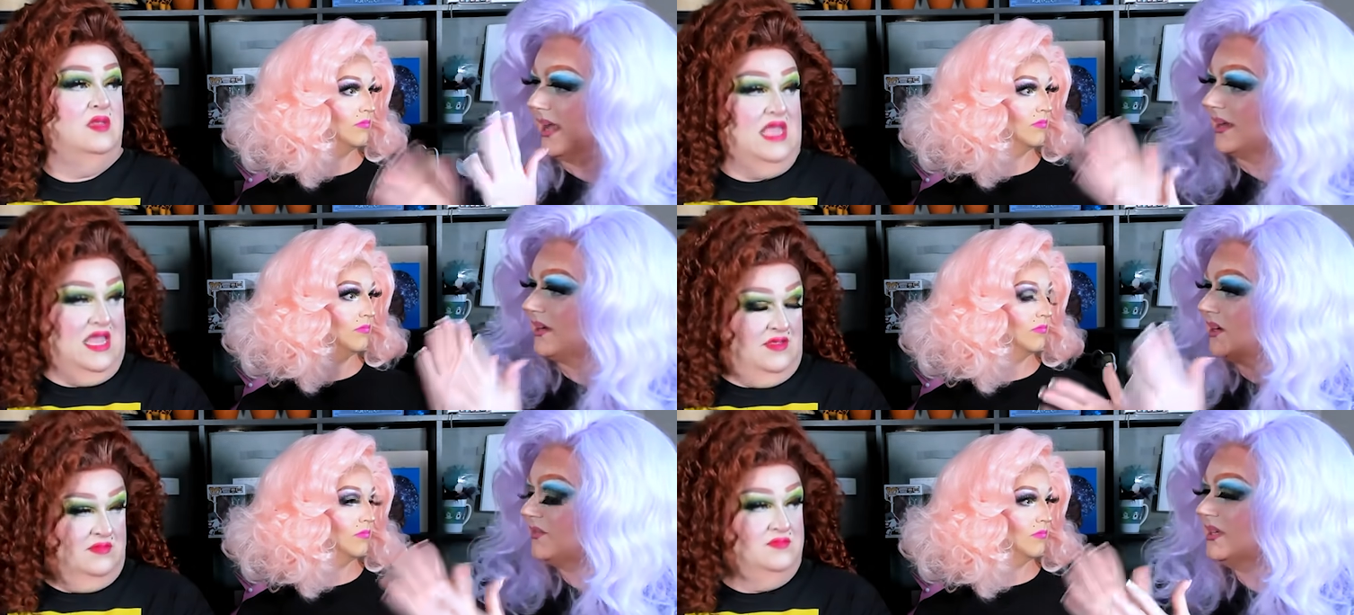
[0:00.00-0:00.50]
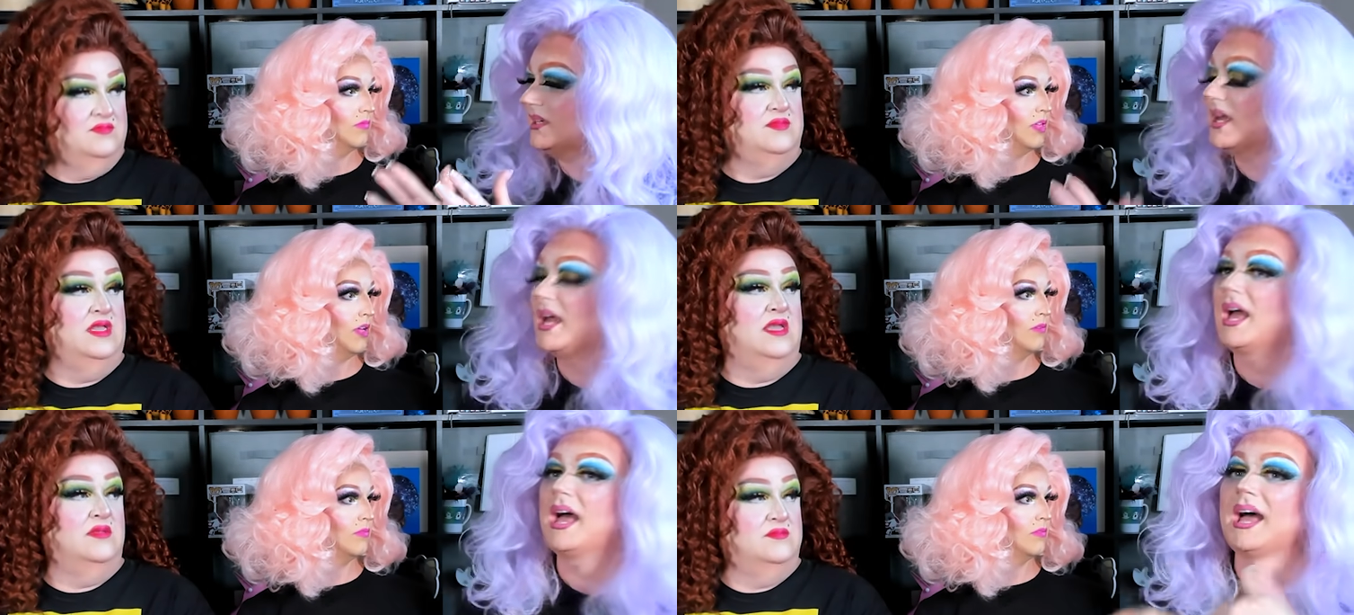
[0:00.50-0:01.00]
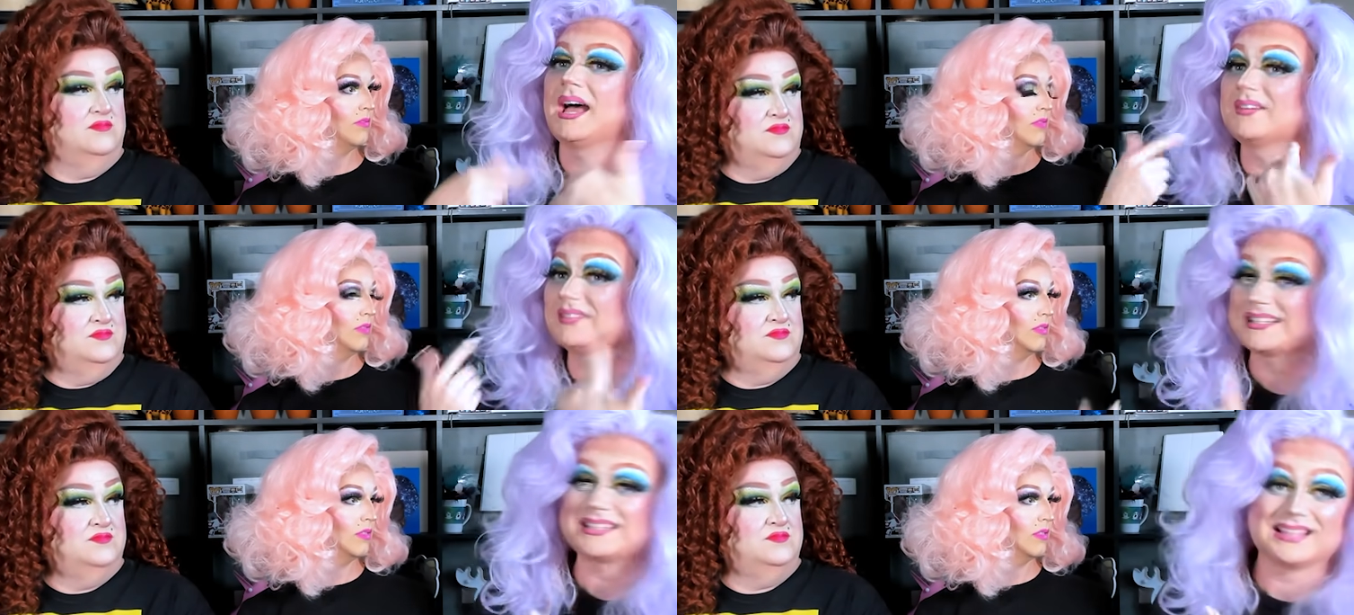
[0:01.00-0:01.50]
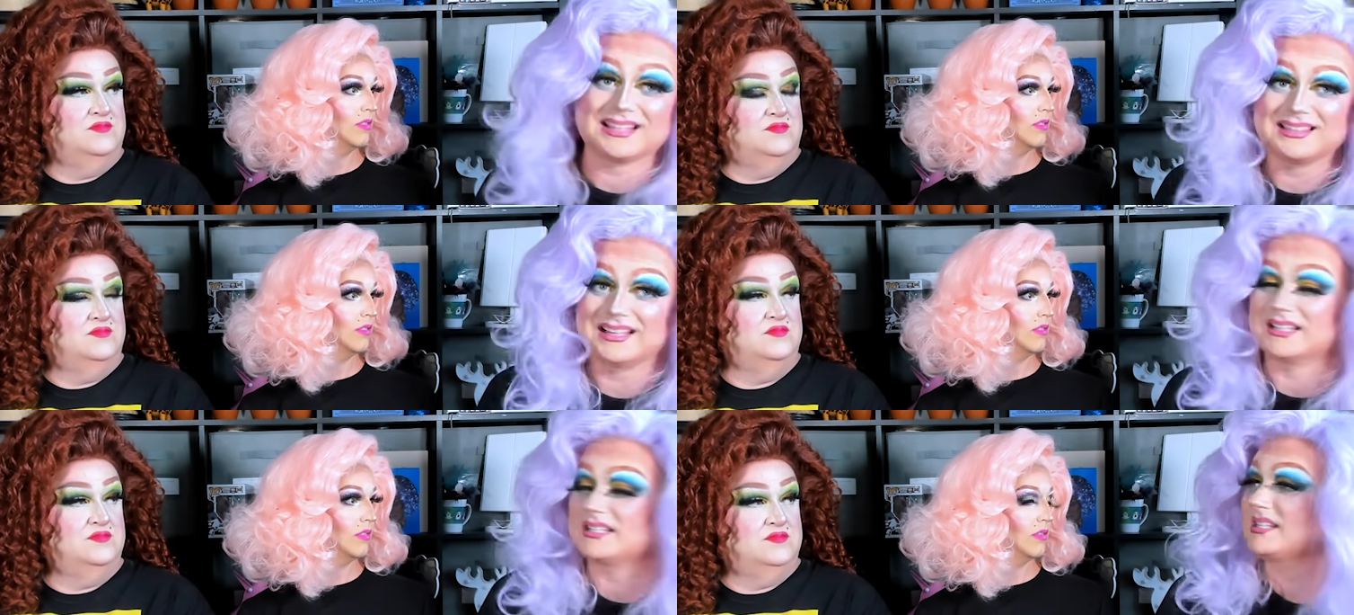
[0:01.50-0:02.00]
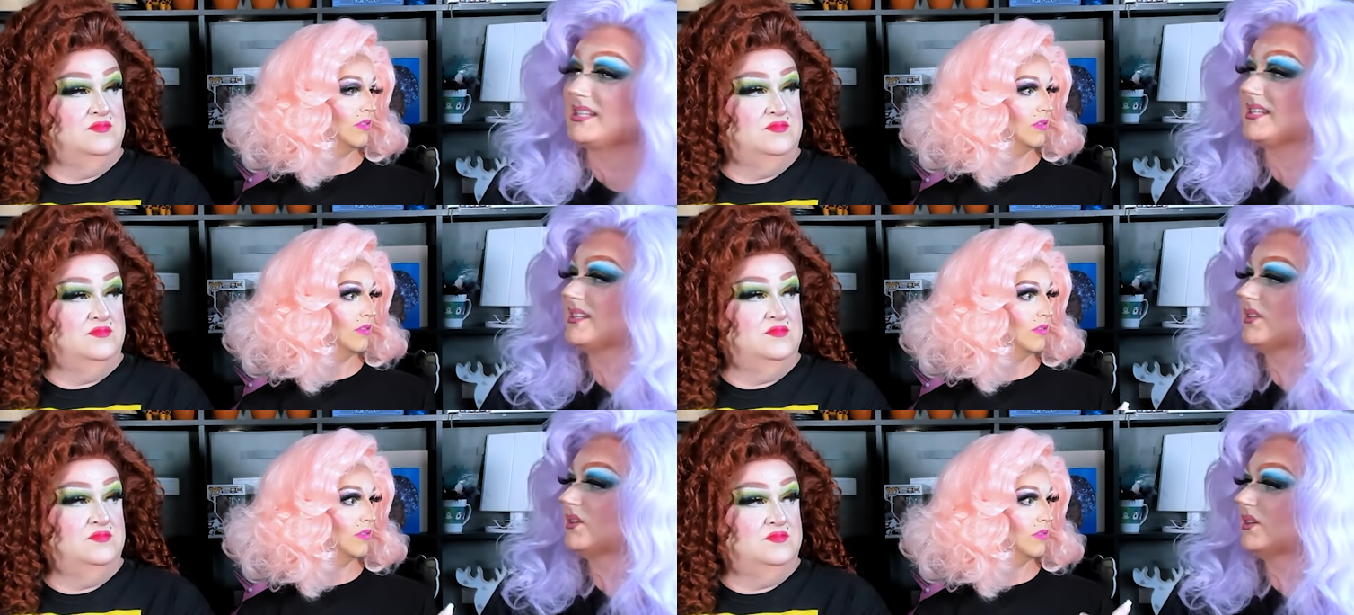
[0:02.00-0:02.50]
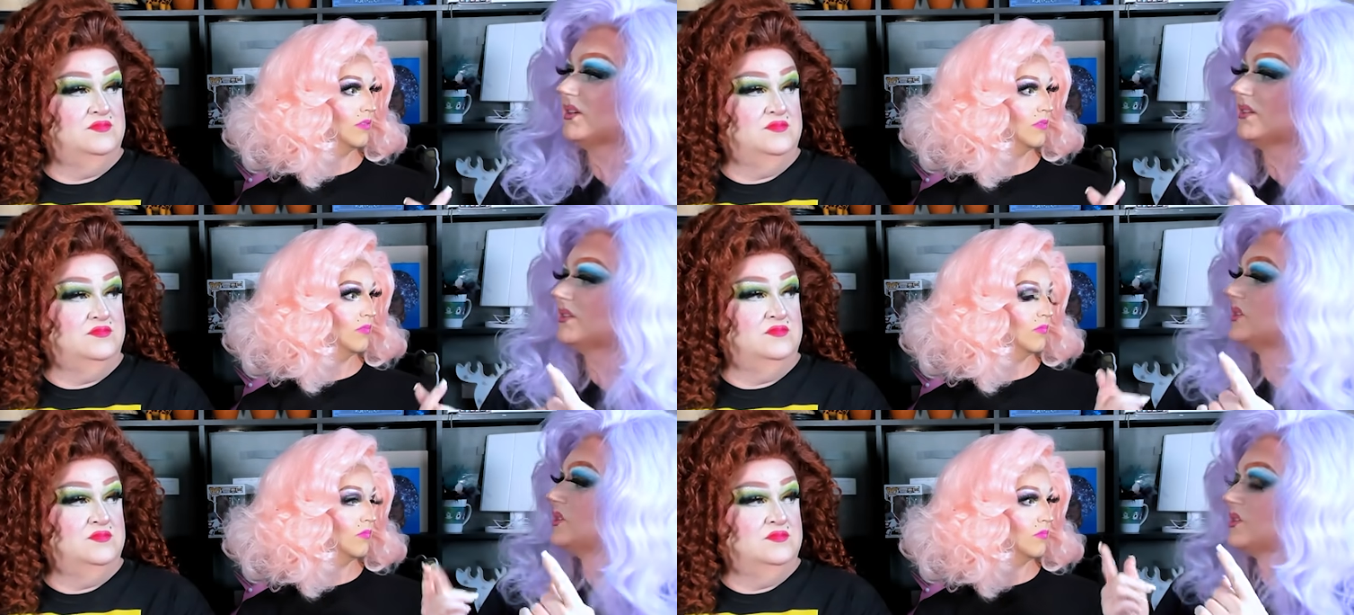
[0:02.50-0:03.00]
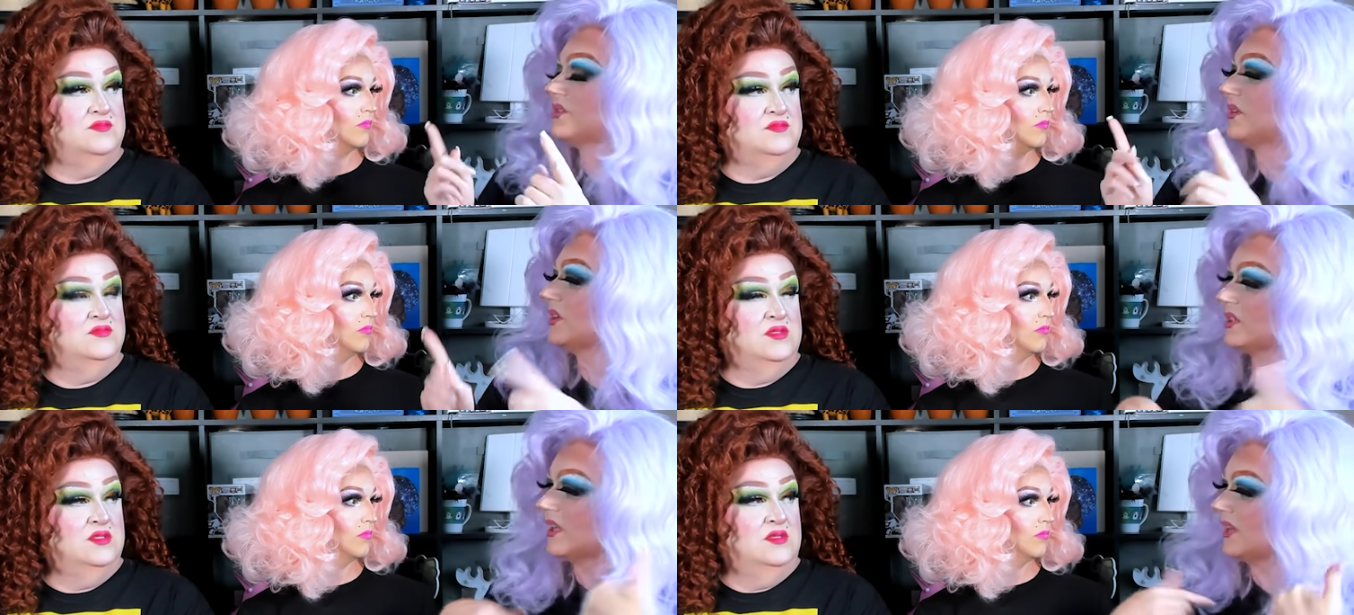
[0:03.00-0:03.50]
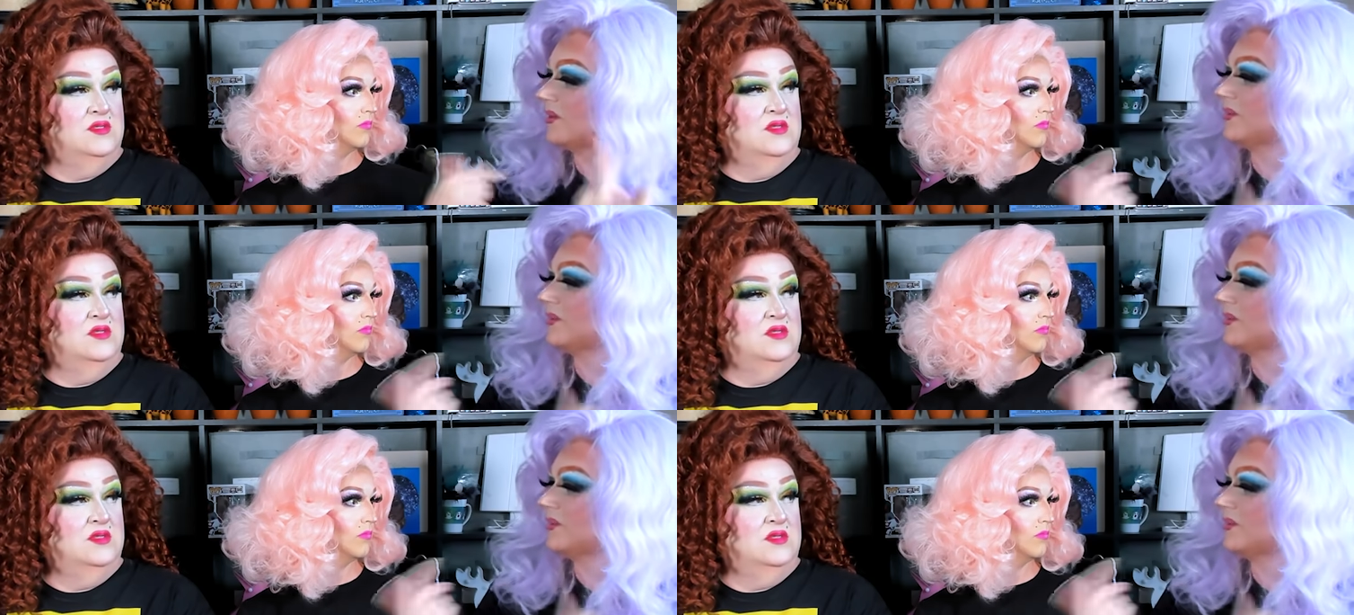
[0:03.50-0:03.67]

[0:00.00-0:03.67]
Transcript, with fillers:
Speaker 1: end yeah. of it. Yeah. Having said that, there's usually very little I